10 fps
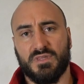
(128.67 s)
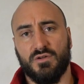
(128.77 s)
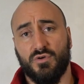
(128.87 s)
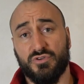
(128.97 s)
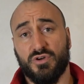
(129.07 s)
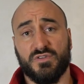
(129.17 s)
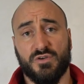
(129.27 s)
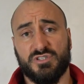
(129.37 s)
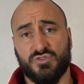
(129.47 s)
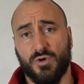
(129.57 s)
then all you got to
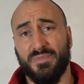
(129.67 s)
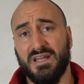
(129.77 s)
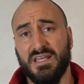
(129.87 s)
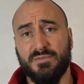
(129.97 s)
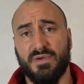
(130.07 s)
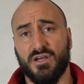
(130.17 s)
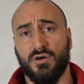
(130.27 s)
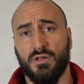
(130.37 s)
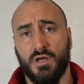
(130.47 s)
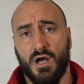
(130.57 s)
do is just drop me an
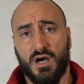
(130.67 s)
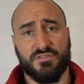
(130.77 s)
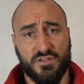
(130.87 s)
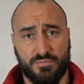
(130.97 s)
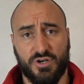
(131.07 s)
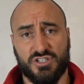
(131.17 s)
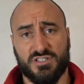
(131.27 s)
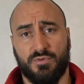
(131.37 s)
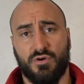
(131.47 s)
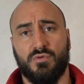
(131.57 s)
email after you purchase
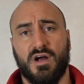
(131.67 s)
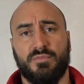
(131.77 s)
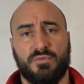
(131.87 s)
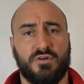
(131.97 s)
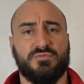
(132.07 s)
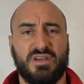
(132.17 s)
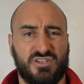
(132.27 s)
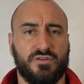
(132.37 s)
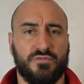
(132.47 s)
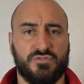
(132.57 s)
the program and make
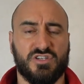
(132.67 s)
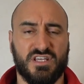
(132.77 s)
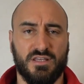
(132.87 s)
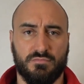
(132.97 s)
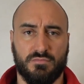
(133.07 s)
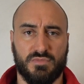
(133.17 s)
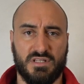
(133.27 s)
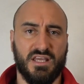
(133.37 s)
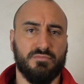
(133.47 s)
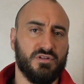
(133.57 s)
sure you've used the same
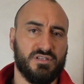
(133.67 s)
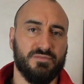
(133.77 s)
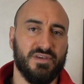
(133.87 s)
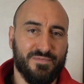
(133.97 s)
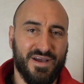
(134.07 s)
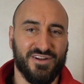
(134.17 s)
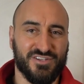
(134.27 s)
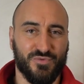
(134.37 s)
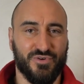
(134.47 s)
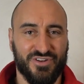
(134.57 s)
name and same email
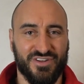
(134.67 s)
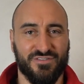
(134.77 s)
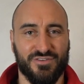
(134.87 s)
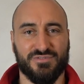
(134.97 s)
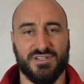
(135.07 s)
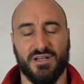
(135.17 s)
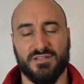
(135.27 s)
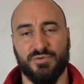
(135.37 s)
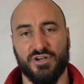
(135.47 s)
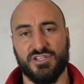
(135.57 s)
as the one you've used to
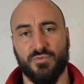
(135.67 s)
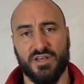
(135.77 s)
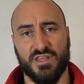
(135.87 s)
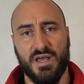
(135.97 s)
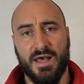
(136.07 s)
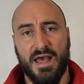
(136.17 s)
purchase it with.